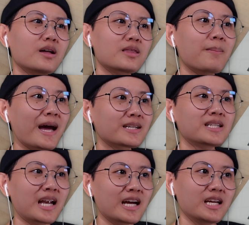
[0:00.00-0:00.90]
The
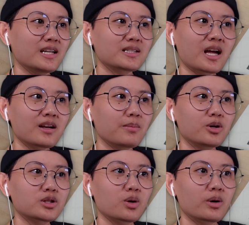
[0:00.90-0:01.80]
magazine I need is not in the
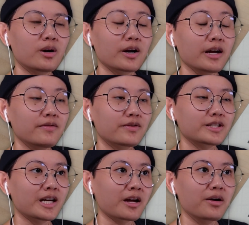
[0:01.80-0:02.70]
bookstore. Okay, for a
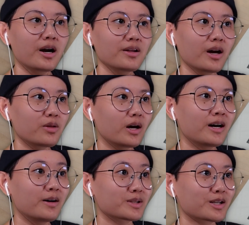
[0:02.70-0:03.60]
second there, I
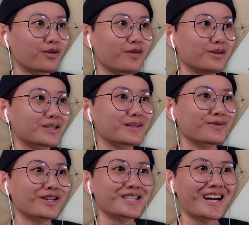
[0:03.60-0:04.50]
was confused
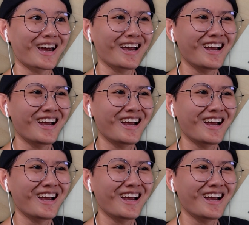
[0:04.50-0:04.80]
for a second.